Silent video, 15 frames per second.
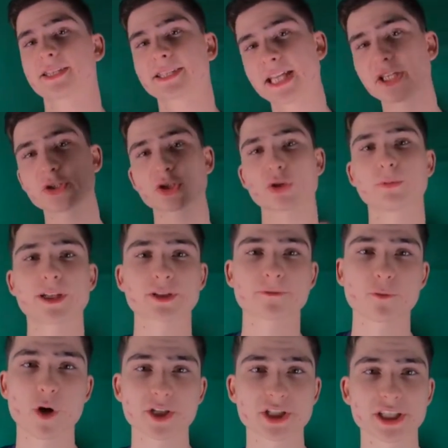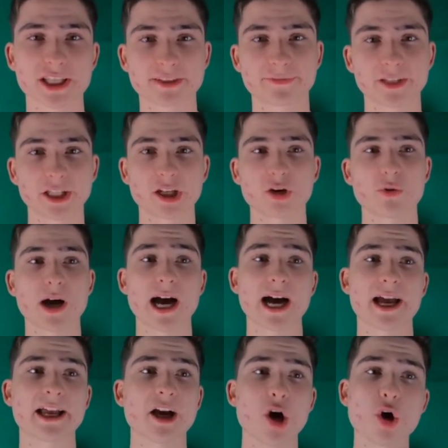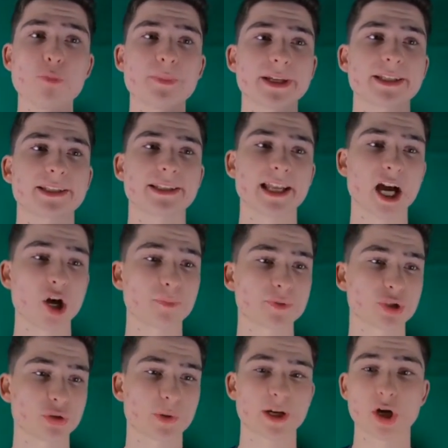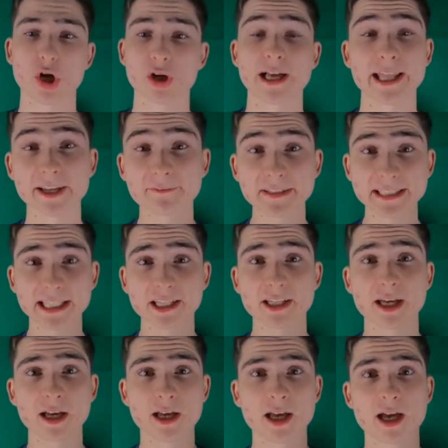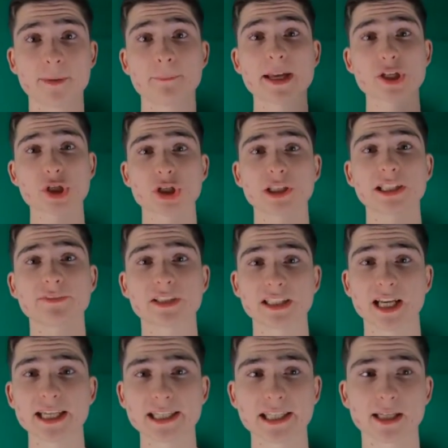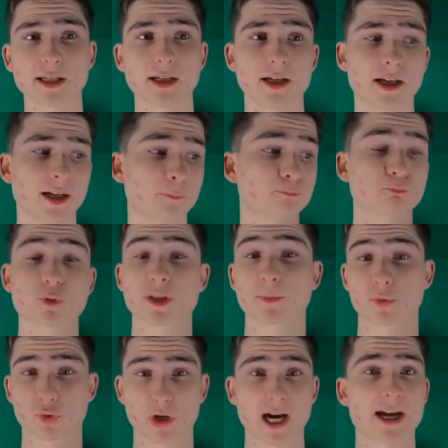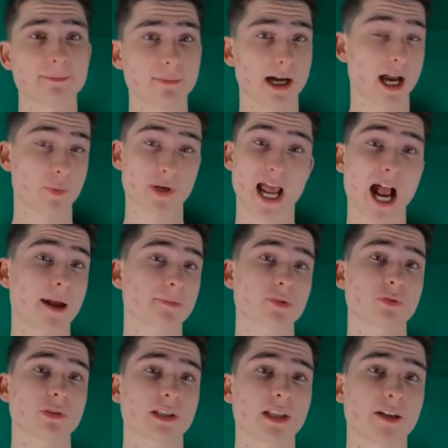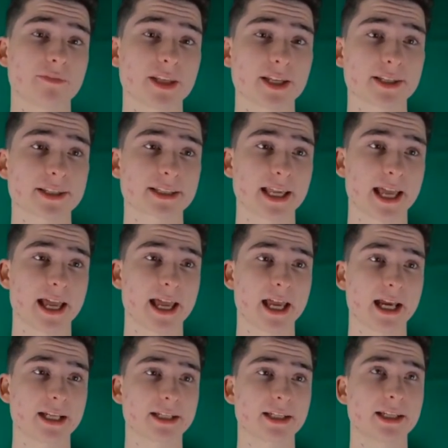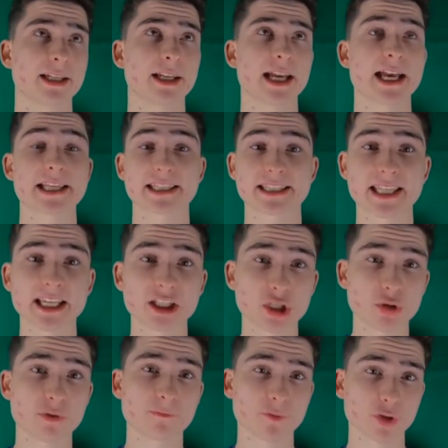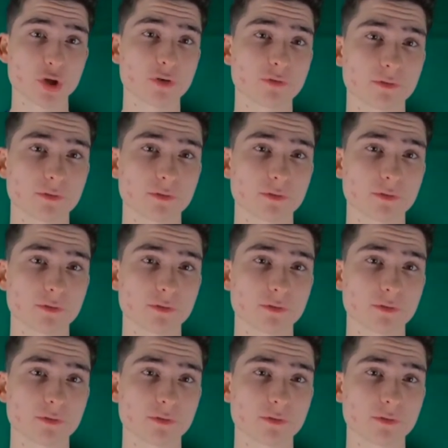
Thank you so much for watching this video. I hope it helped you at all. And if it did, make sure to leave a like, subscribe. I would absolutely love this. And stay tuned for